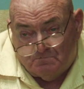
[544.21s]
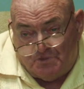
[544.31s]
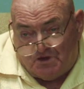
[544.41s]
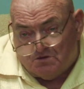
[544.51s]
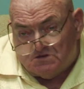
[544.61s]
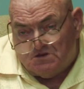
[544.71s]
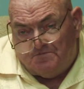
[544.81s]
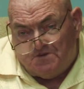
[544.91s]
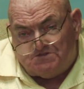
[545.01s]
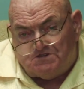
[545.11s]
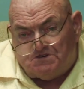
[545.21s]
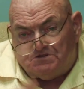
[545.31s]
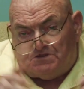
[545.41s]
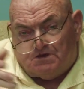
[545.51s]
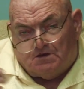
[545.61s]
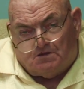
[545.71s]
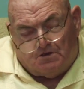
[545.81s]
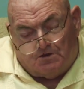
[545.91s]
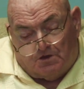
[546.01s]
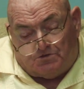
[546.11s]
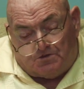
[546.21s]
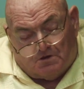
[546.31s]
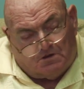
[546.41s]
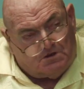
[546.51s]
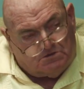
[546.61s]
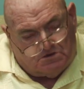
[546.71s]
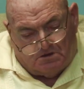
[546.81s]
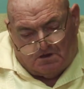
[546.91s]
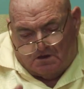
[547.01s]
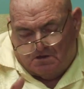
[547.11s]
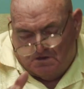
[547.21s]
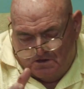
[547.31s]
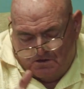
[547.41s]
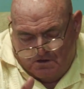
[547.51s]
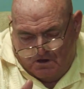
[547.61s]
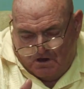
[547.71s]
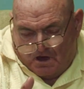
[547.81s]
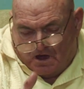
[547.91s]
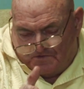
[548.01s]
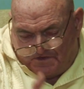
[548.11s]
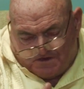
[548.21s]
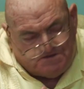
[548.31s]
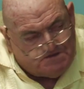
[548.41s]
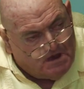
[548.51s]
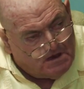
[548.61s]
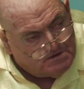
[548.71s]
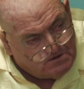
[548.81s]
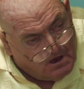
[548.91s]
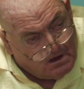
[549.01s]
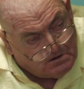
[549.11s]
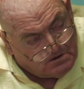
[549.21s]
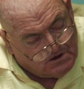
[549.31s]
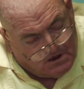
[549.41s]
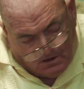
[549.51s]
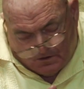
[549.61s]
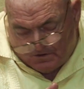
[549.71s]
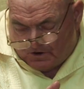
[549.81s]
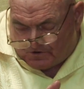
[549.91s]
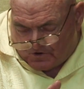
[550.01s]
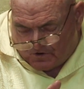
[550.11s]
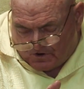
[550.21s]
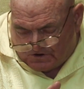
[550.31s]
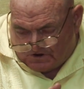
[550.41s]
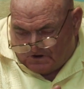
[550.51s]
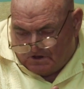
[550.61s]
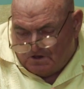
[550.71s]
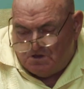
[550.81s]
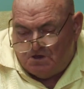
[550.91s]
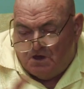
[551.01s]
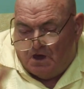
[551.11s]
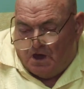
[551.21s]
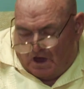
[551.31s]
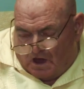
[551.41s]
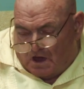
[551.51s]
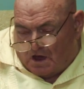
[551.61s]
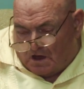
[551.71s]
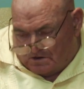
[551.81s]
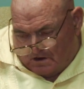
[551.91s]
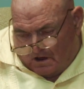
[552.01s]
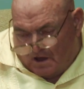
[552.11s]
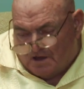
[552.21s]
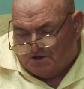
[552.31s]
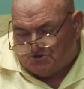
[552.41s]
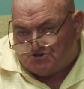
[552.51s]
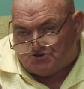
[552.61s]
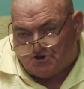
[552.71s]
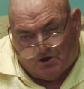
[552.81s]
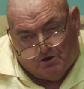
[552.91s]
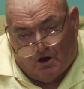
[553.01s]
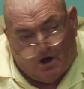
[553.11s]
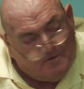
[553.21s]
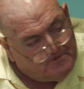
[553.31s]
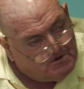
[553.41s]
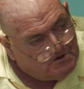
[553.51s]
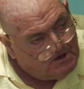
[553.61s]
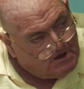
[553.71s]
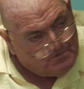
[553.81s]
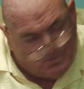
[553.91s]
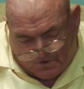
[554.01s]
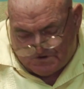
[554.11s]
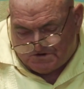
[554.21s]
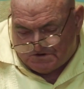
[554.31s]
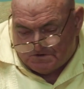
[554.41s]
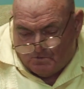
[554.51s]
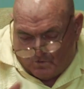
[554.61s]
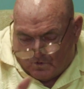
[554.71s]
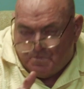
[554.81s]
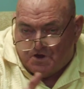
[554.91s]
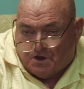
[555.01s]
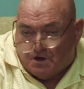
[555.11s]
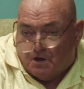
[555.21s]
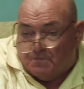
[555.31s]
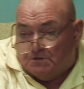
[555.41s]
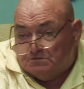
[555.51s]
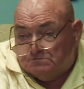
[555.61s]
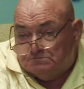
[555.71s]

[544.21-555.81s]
Because if it's entailing eternity, and this side's not entailing eternity, and I get shut off at death, which will be coming,